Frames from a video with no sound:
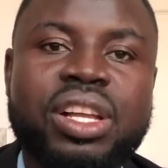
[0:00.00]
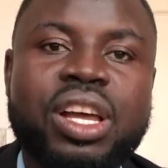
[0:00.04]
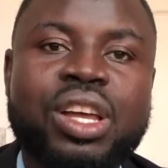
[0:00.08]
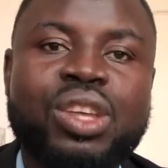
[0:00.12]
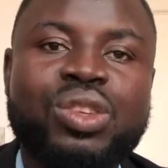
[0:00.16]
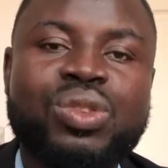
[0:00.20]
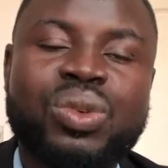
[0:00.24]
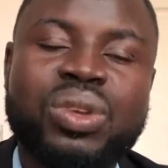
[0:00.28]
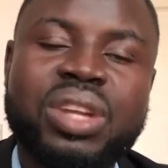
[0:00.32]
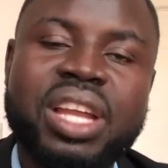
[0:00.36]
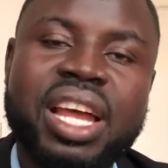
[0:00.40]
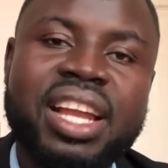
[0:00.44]

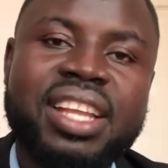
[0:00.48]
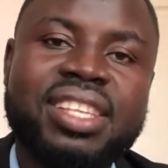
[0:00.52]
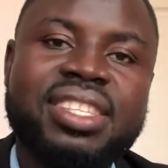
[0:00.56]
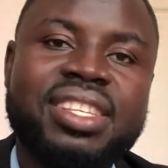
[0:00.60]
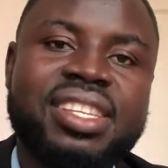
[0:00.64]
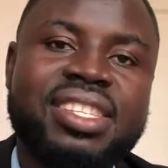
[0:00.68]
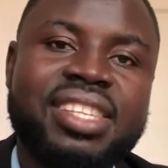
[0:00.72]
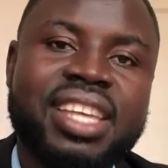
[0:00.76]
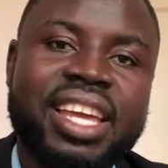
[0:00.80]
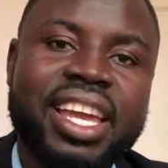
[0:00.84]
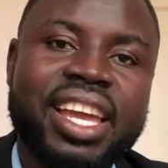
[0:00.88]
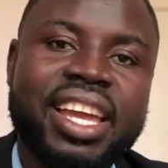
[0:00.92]
So that is the
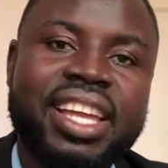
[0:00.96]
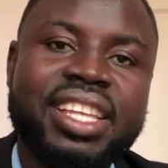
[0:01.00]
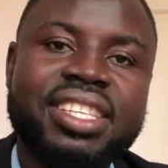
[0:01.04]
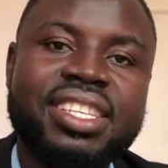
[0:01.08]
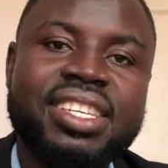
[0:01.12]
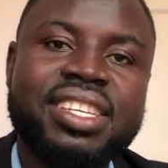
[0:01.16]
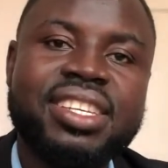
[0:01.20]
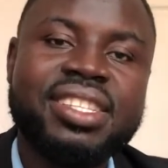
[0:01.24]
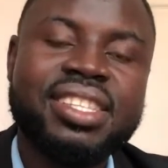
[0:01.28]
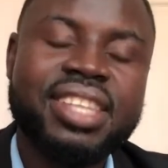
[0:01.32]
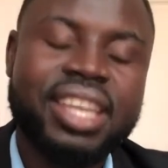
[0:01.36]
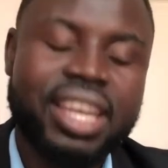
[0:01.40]
second
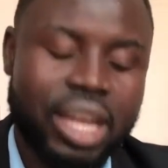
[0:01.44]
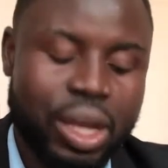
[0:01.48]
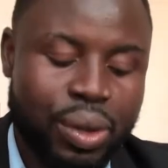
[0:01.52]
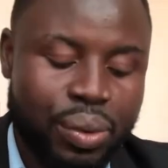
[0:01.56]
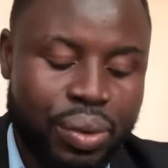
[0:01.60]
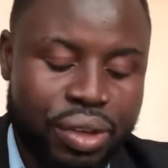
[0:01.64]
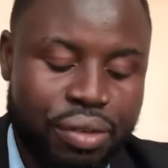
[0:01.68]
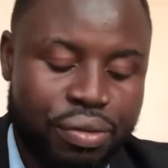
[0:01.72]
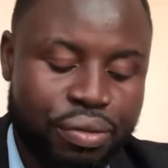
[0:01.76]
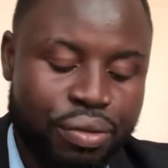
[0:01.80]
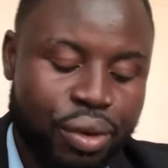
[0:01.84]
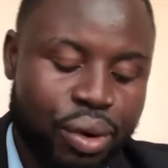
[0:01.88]
key
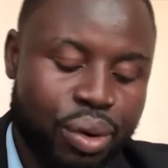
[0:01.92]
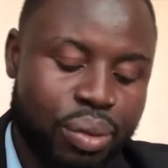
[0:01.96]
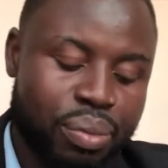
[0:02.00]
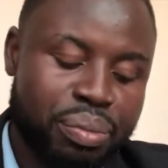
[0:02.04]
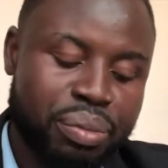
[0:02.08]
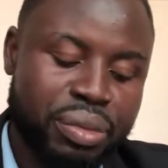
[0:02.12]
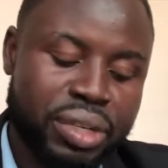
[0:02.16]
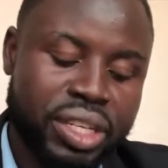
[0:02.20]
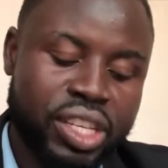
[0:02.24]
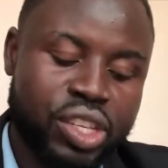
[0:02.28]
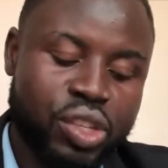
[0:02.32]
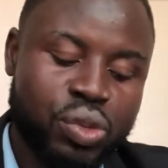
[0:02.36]
takeaway from
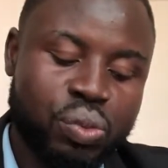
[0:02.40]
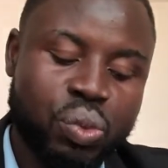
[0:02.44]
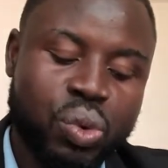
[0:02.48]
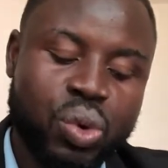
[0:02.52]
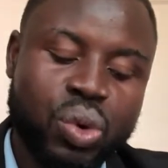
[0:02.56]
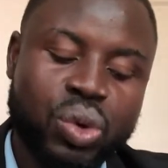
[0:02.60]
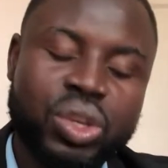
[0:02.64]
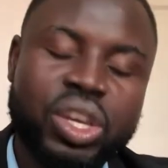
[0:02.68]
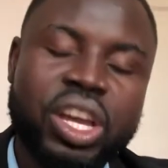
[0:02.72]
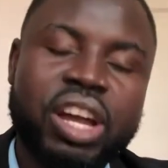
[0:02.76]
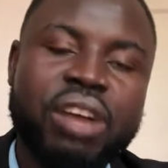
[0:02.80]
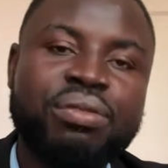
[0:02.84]
this book.
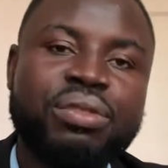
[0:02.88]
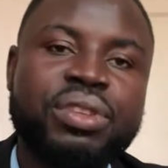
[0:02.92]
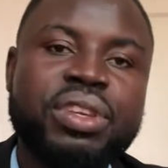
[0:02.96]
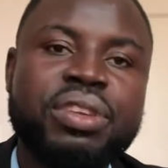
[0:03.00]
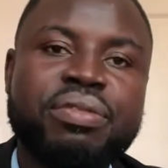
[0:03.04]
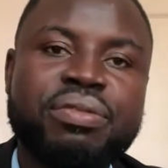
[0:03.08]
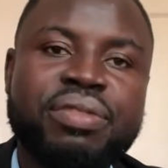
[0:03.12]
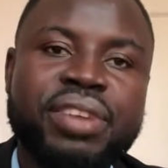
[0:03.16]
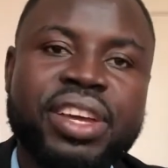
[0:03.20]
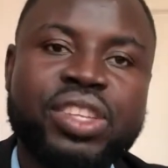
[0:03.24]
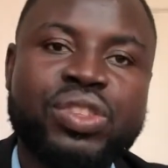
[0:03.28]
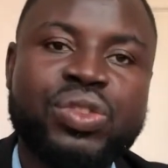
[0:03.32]
You have to
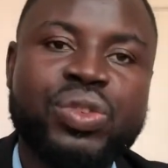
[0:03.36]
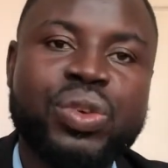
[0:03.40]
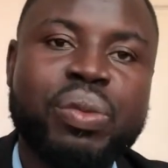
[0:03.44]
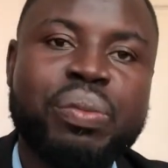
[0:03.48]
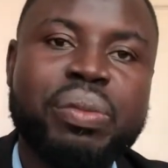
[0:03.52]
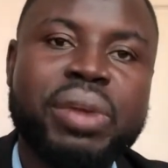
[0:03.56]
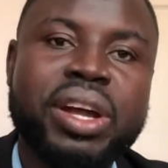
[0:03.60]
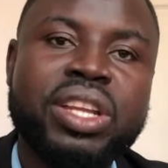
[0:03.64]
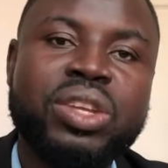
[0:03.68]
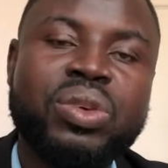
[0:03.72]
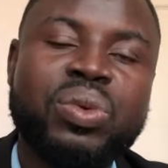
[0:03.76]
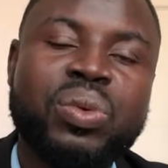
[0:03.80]
invest your
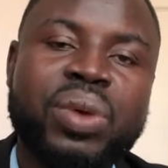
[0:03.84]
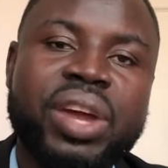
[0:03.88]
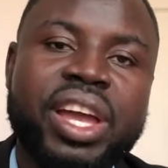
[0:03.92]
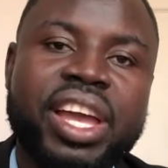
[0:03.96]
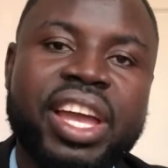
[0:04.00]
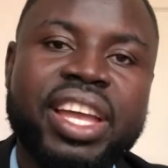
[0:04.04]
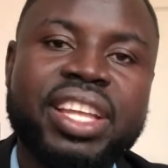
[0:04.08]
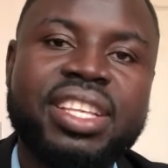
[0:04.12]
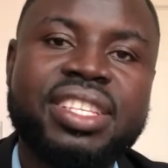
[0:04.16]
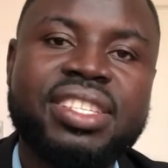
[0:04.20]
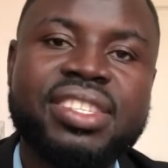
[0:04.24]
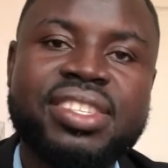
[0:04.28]
money
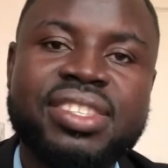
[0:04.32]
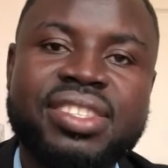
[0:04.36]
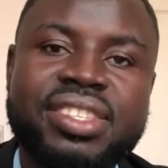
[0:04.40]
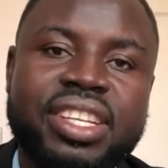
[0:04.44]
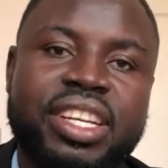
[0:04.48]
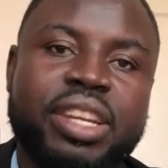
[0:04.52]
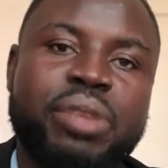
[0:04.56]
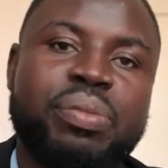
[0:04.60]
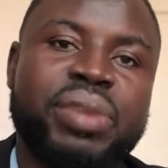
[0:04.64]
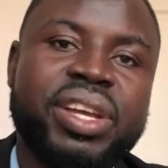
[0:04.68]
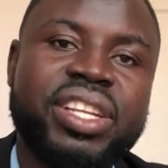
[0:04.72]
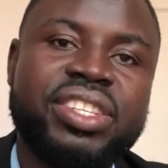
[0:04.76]
where these
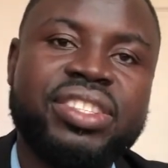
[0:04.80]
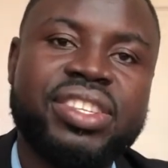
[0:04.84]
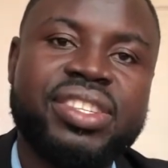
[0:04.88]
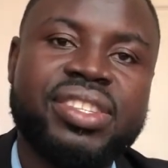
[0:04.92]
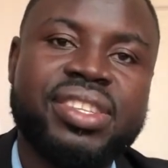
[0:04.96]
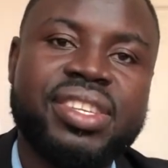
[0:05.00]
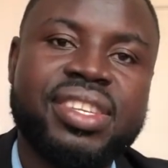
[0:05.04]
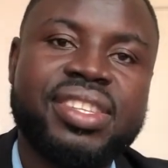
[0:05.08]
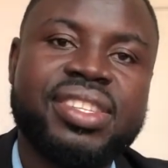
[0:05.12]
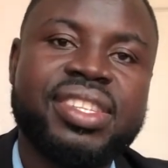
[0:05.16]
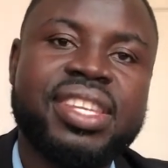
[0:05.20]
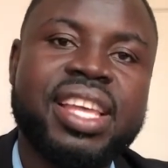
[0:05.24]
3
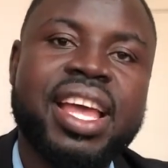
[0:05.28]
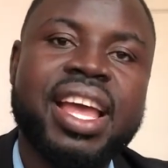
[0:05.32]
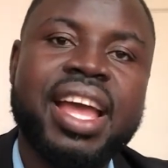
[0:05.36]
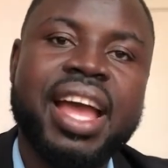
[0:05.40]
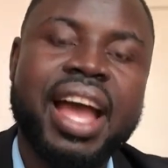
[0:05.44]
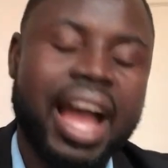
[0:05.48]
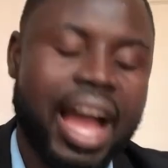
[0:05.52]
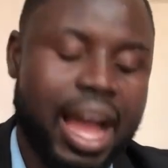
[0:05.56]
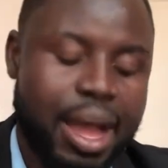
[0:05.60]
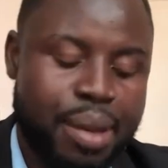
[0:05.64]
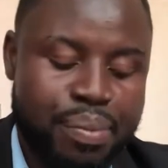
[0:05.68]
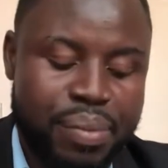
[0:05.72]
matrices
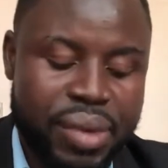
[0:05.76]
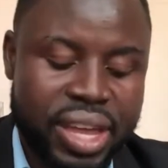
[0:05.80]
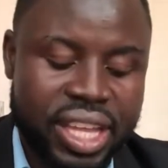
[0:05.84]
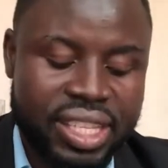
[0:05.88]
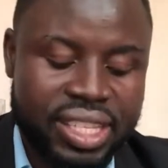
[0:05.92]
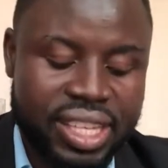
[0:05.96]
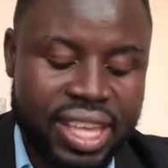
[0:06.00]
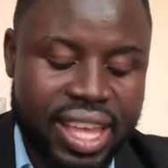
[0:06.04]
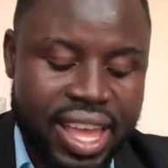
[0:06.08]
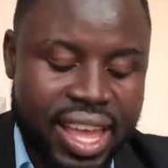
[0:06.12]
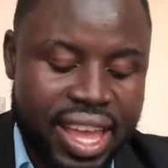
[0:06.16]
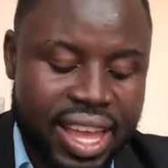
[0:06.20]
are met.